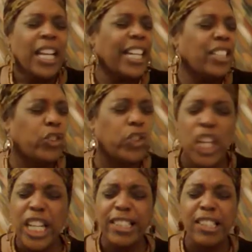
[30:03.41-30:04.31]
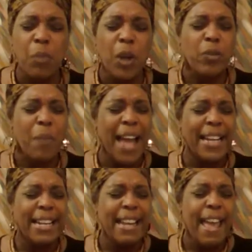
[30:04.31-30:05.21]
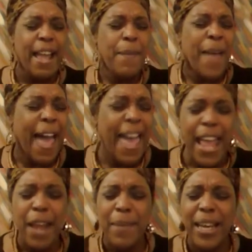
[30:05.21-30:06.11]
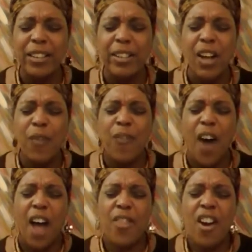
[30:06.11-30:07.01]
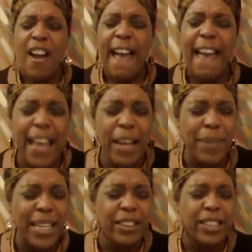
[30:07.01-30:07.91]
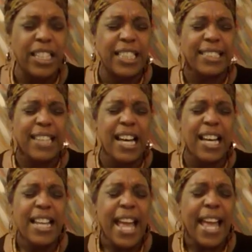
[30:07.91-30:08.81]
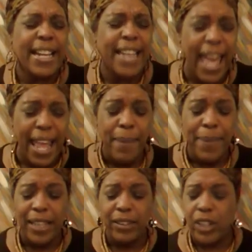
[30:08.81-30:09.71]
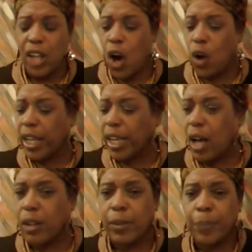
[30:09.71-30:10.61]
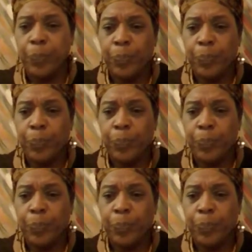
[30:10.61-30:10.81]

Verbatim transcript: In Jesus' most mighty name, amen to the Father, amen to the Son, and amen to the Holy Ghost.